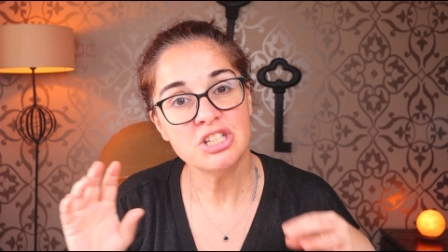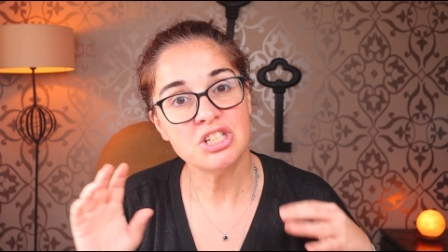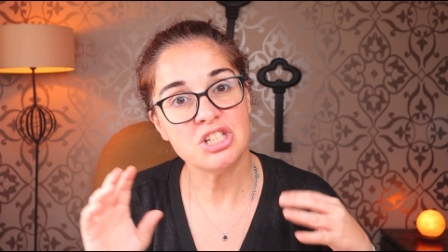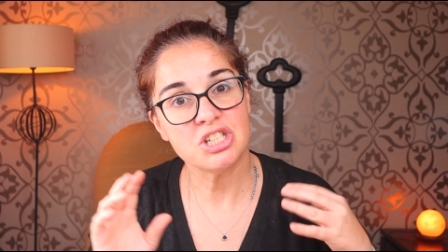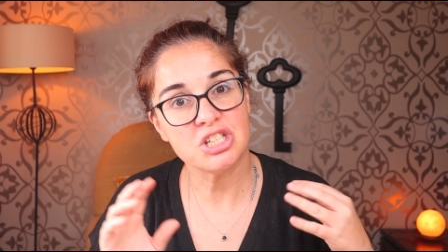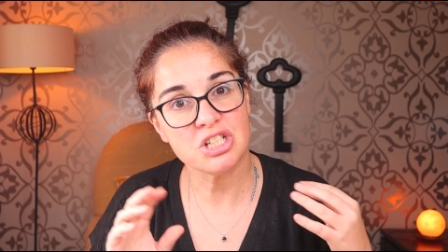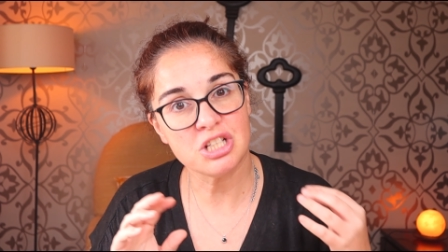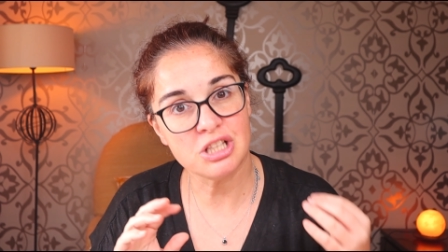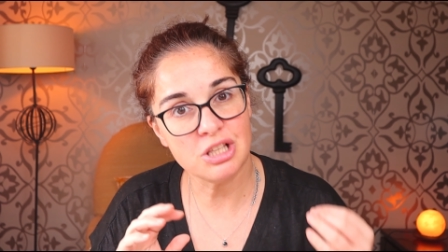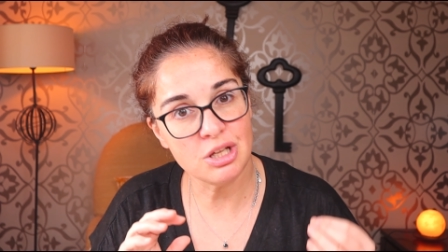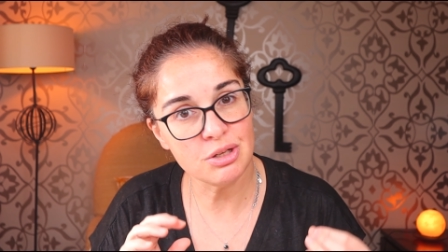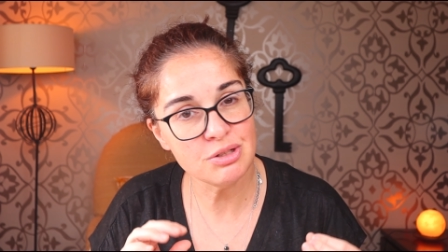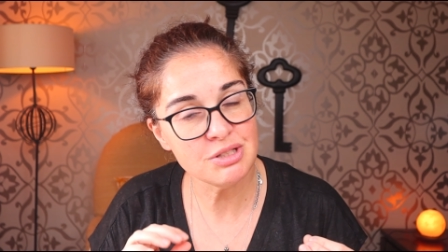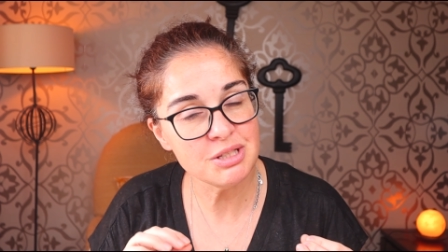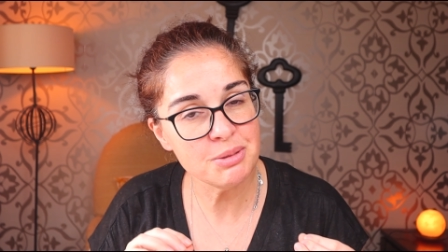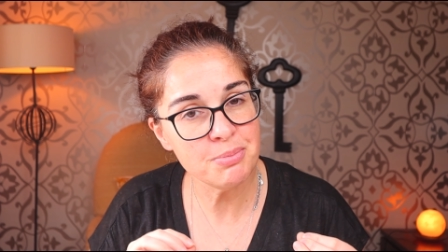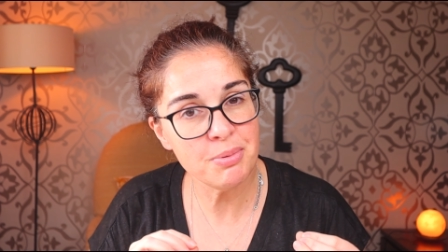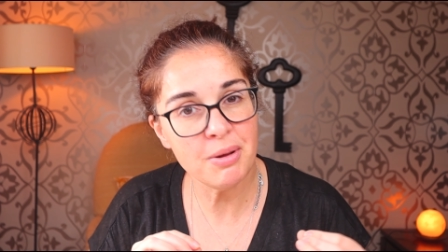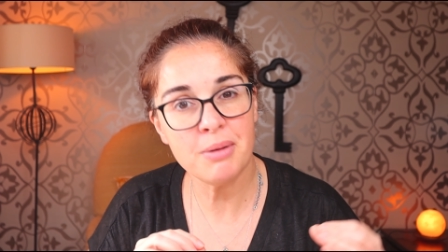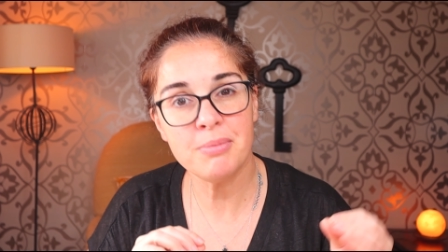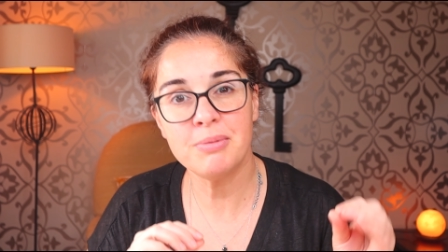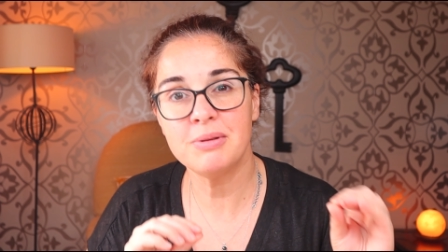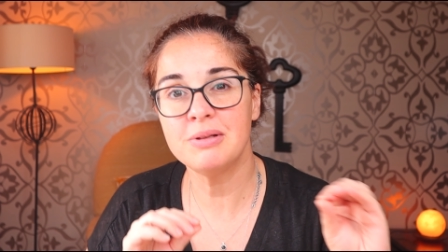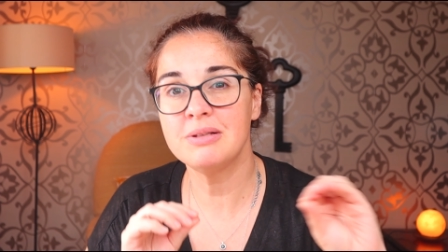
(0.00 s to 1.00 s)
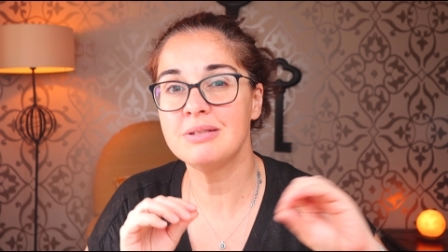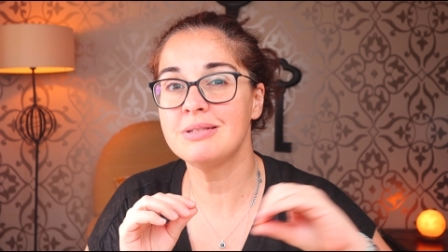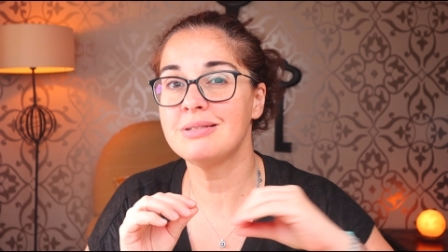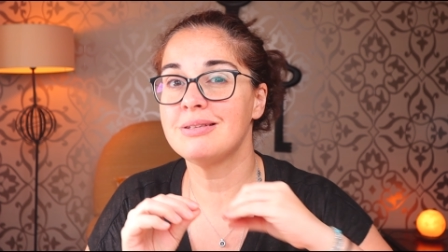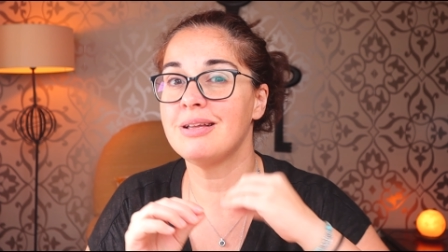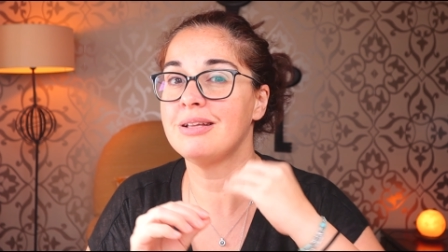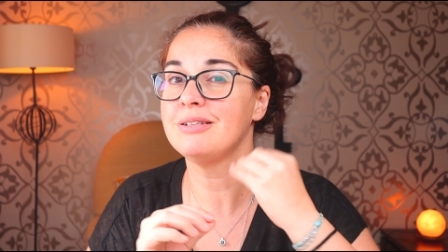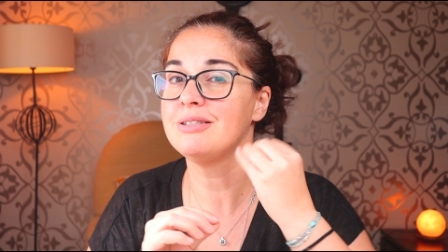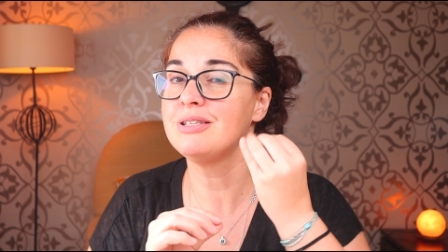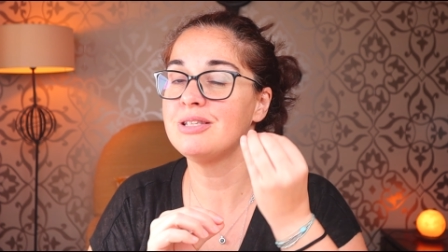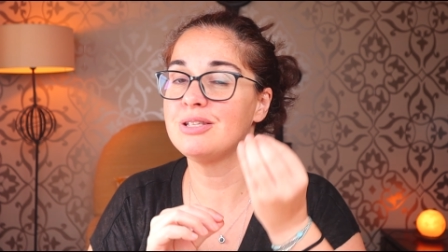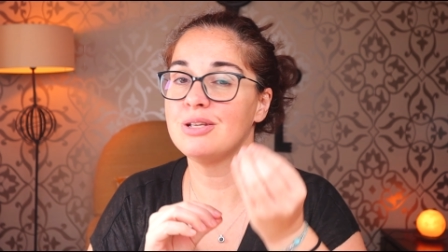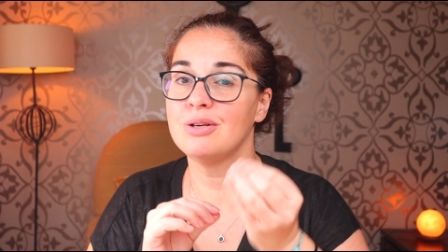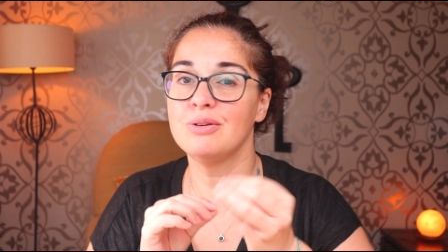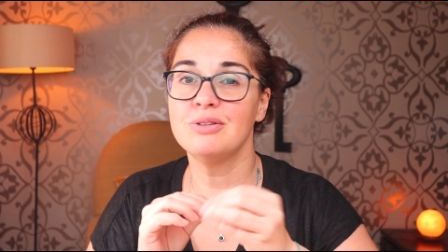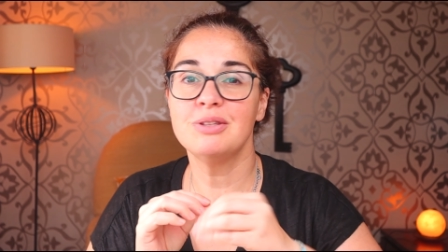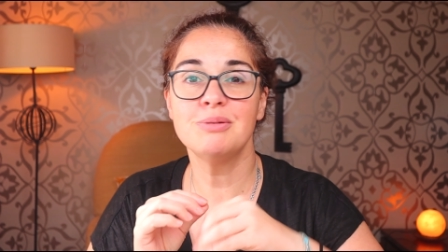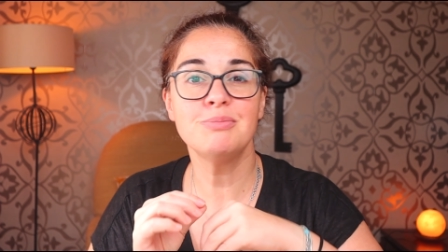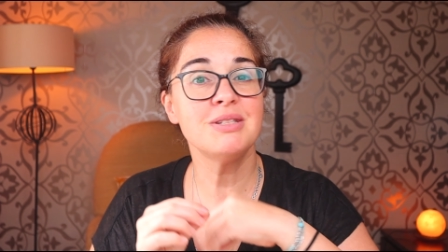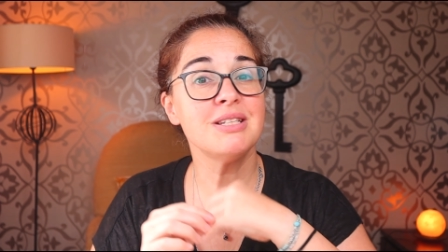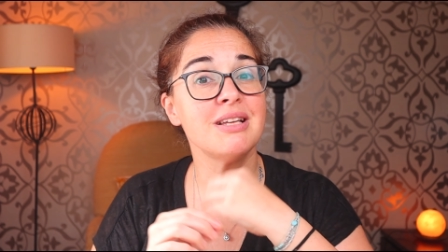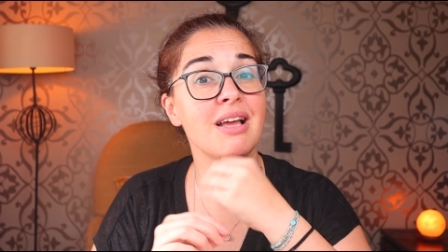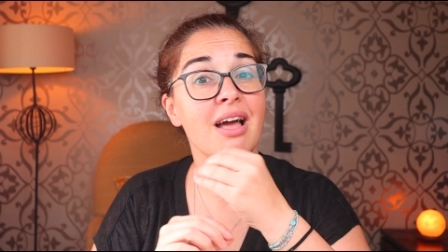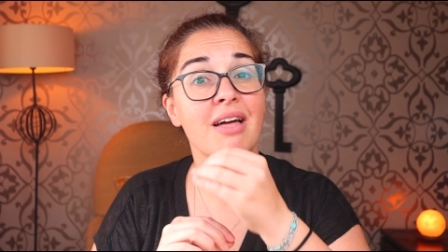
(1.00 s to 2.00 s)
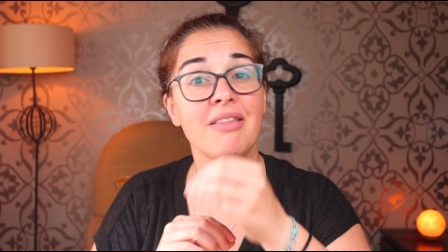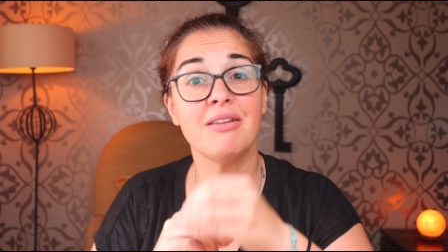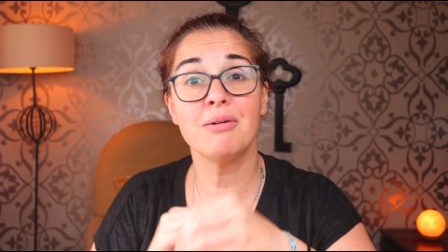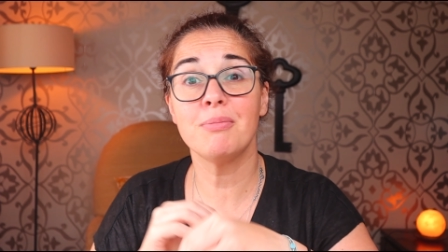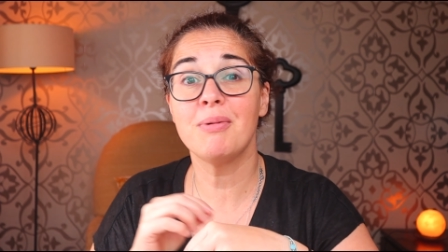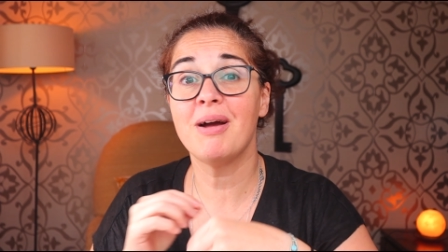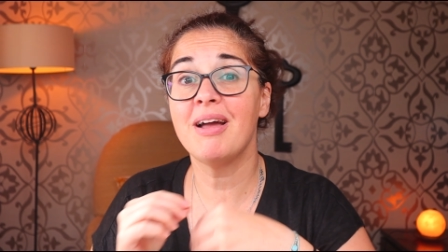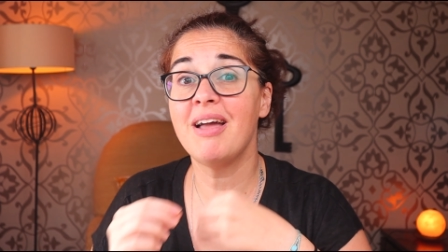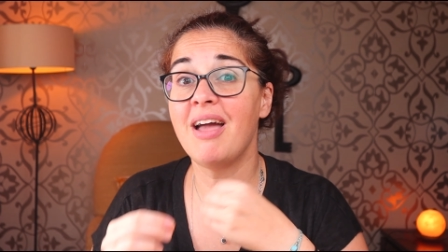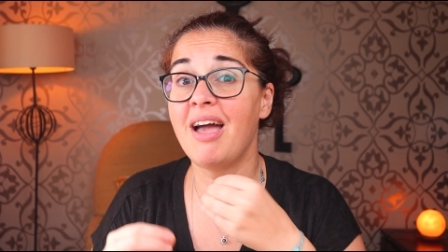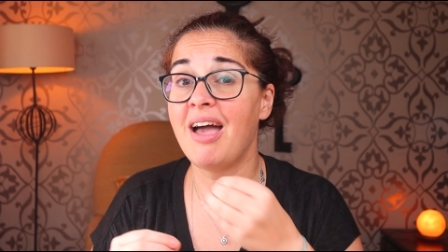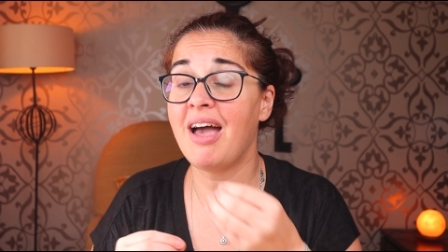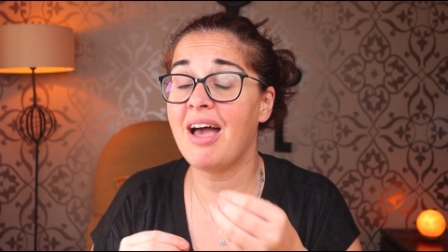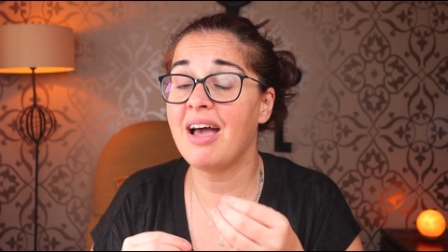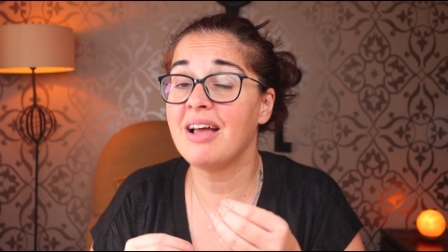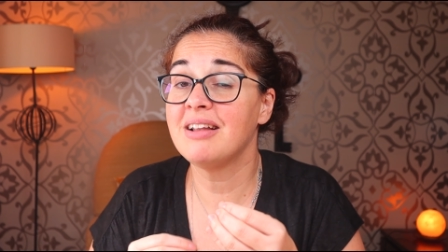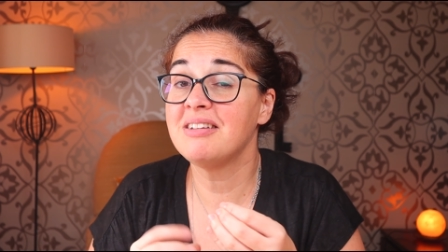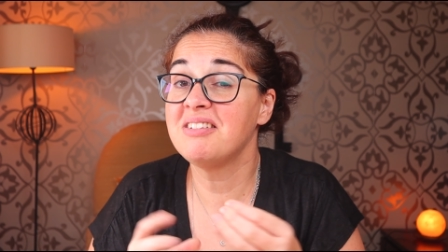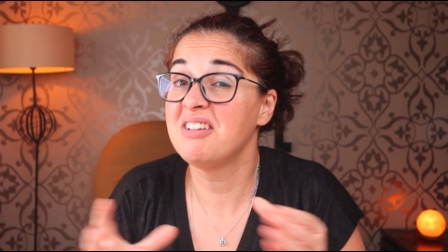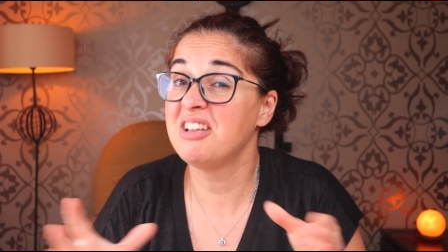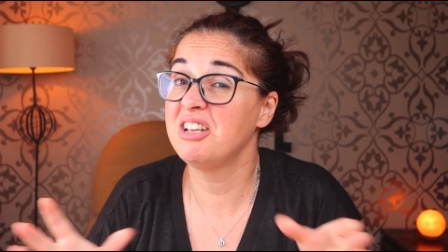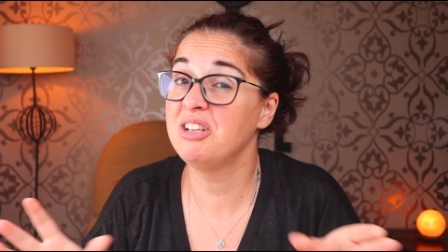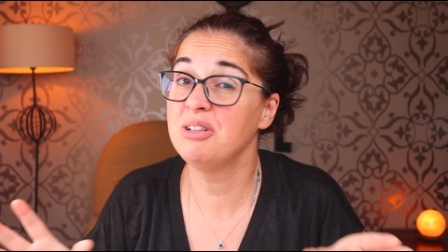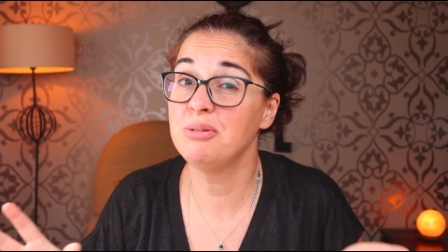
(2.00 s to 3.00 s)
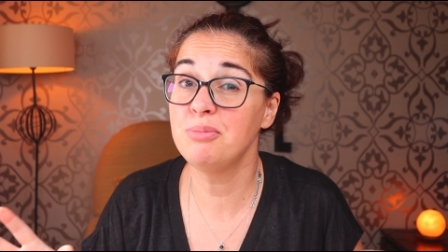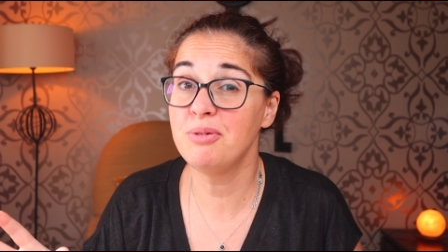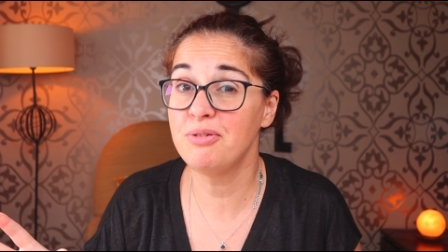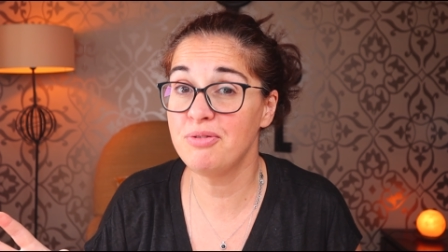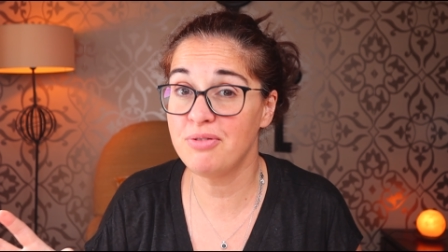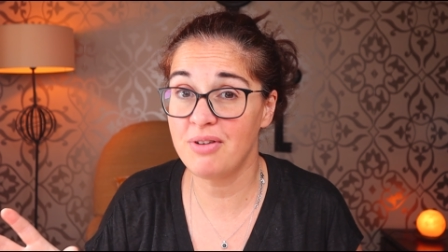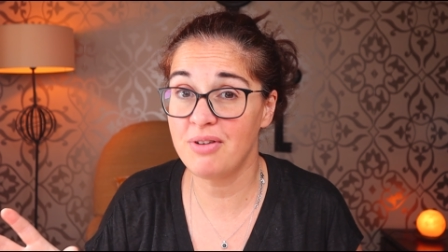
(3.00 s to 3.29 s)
Just close the bubbles and sew them together by hand, and you'll be